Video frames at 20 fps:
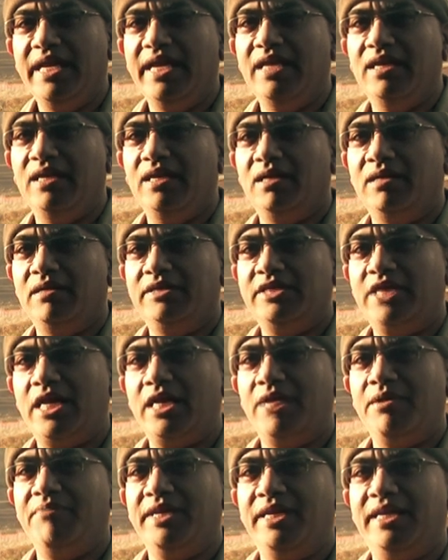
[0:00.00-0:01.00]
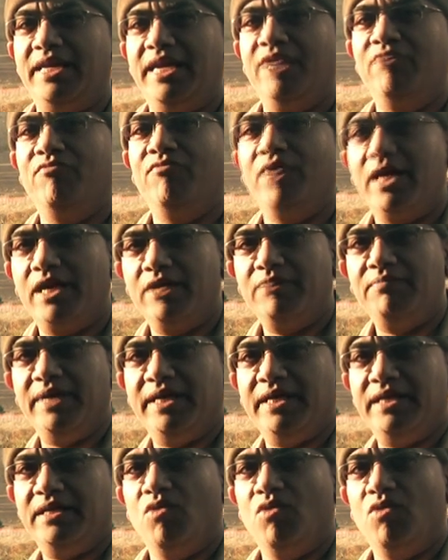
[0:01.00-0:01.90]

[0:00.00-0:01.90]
in a dynamic environment.